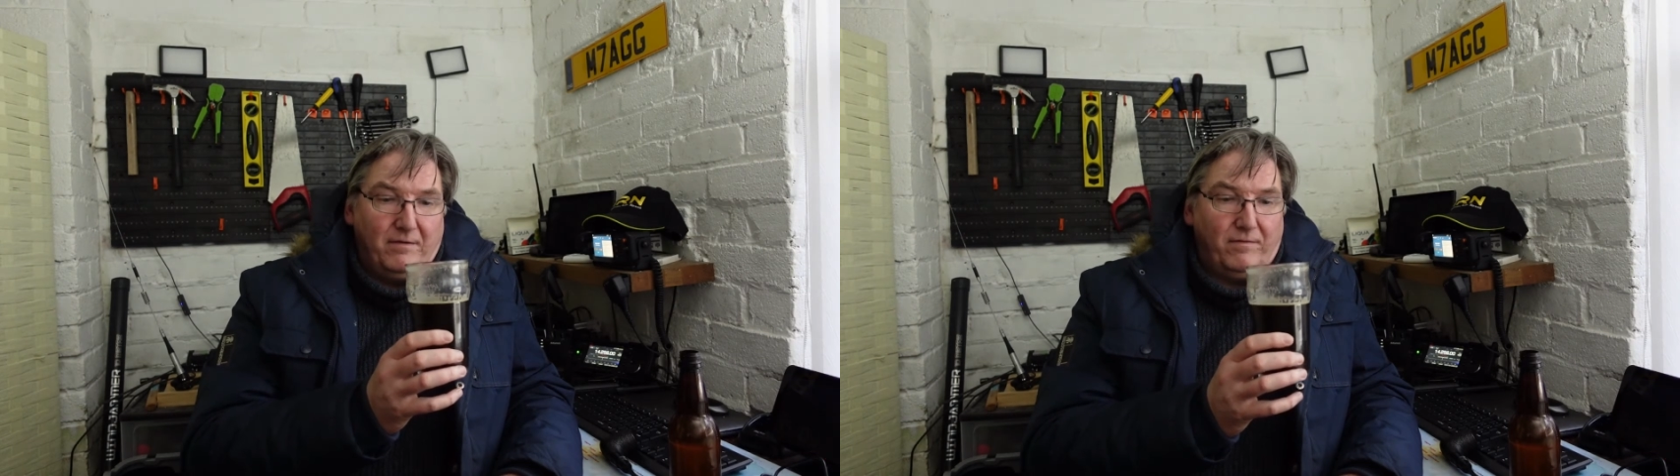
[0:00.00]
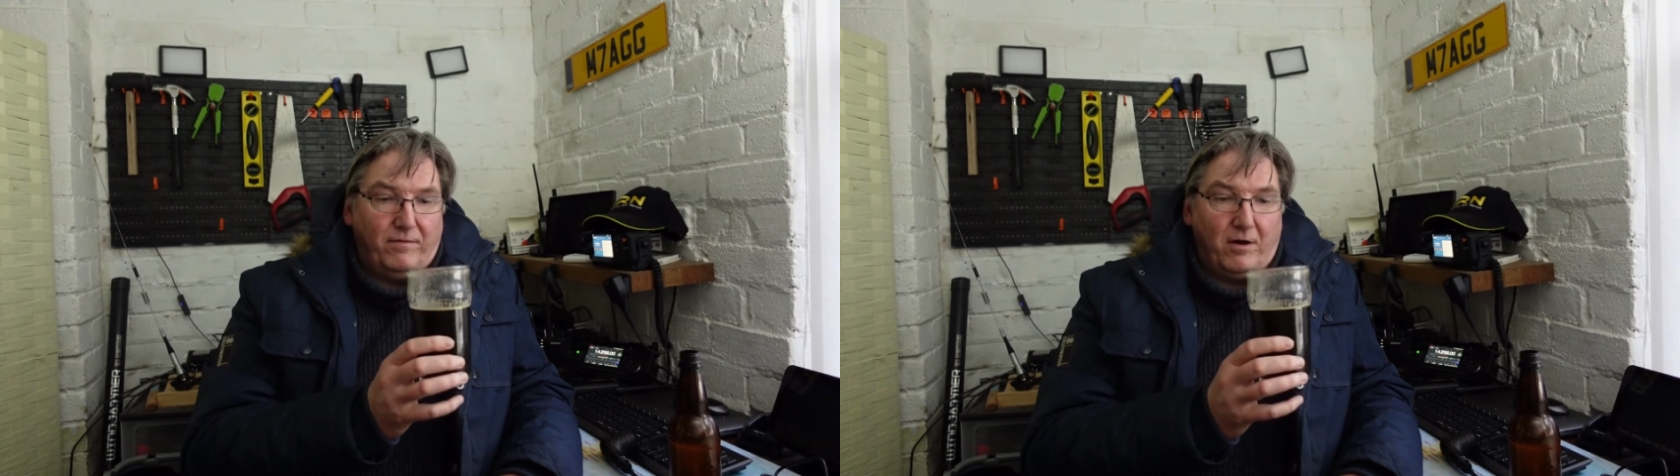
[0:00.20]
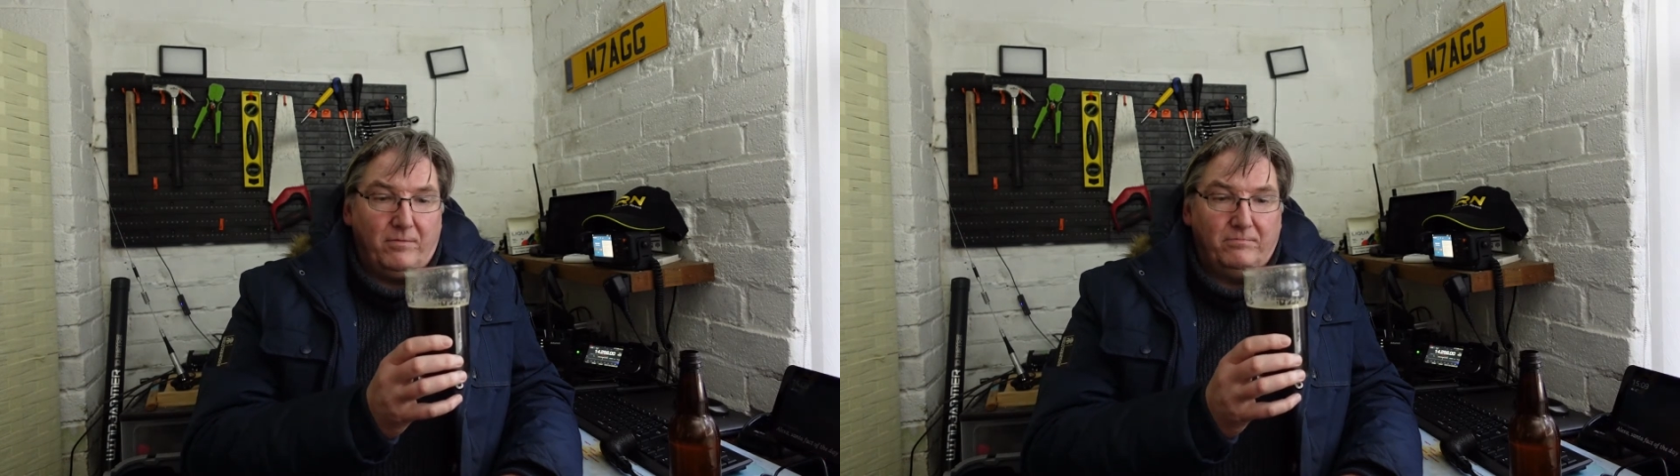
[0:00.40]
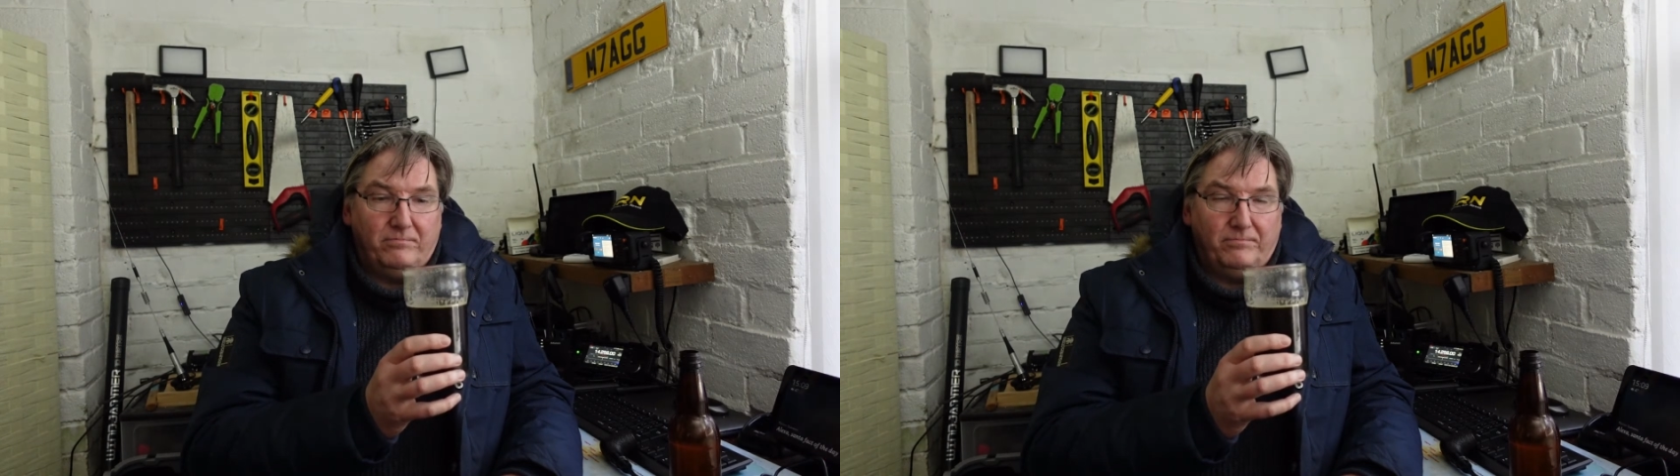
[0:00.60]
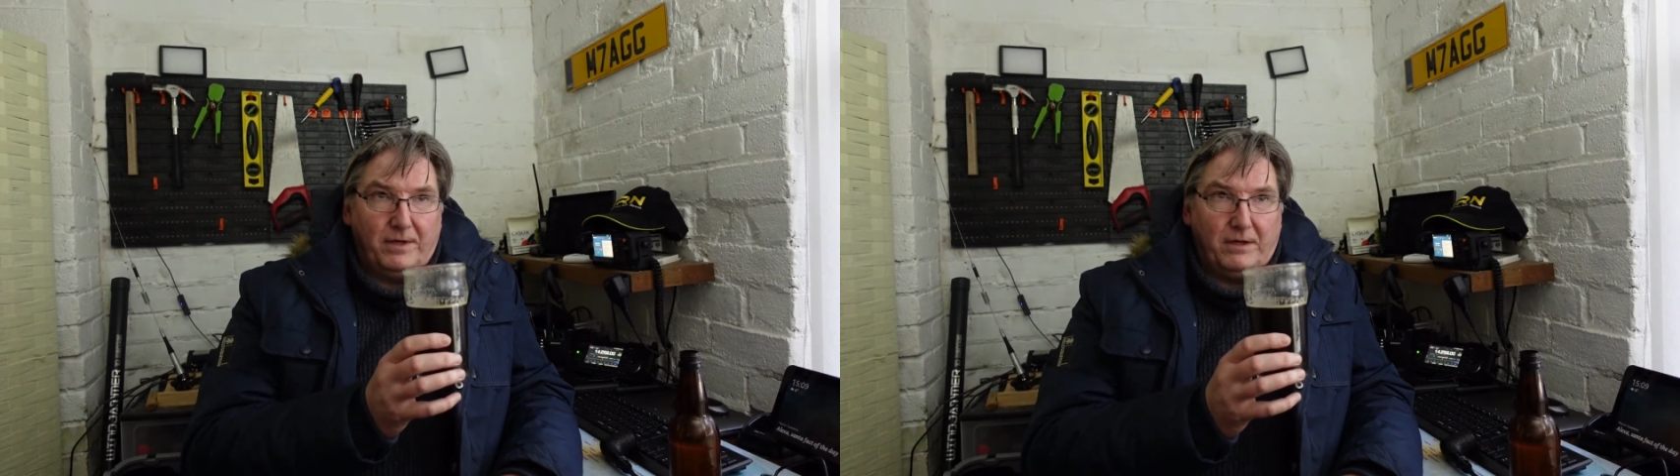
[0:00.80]

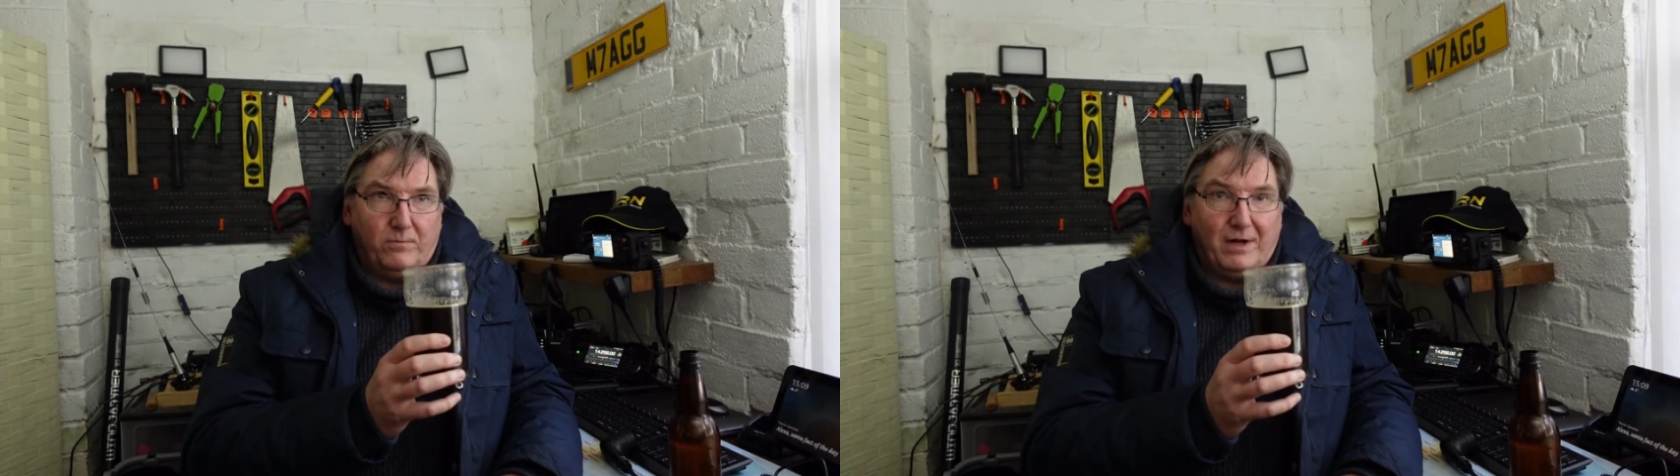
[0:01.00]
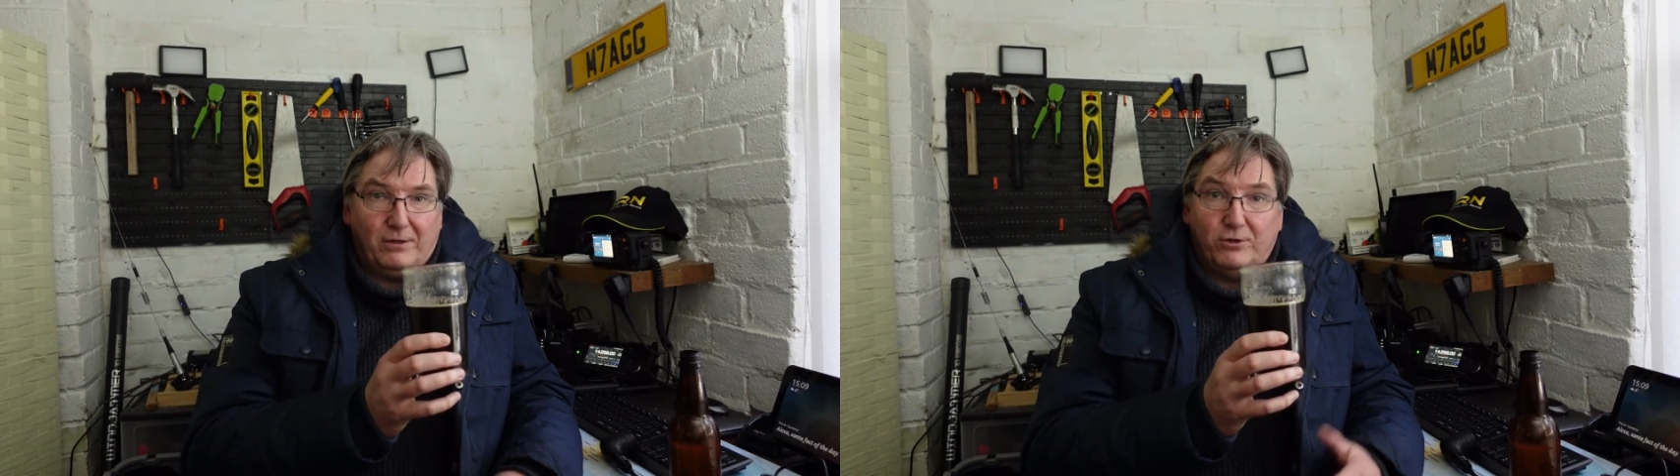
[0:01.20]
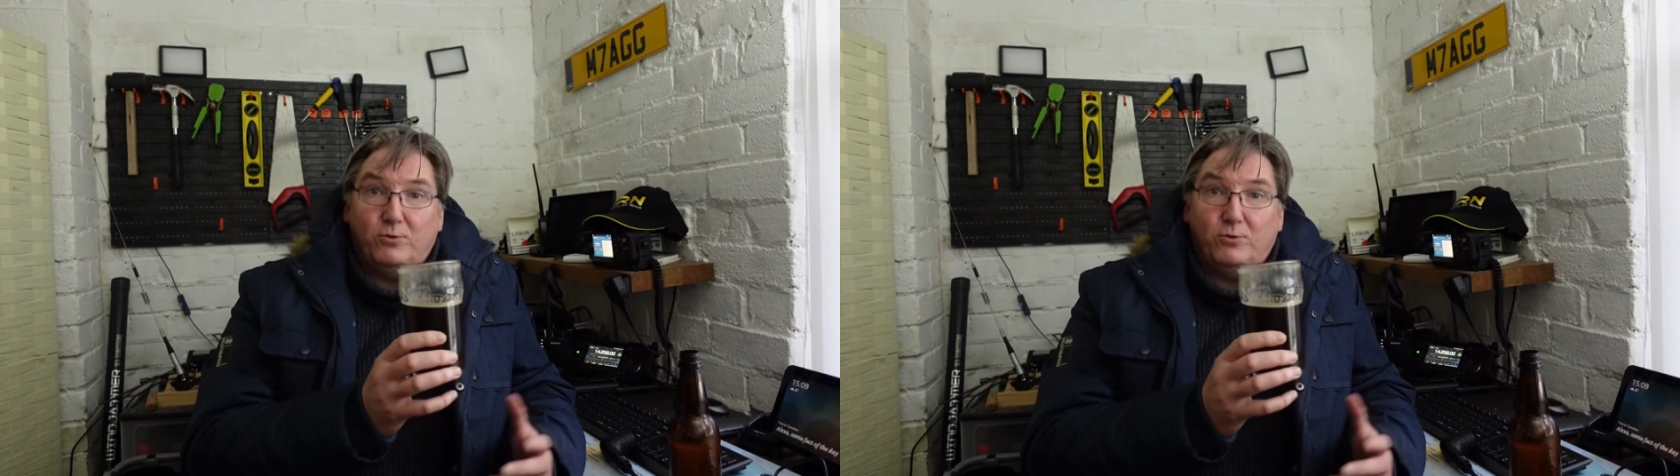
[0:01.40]
from, well,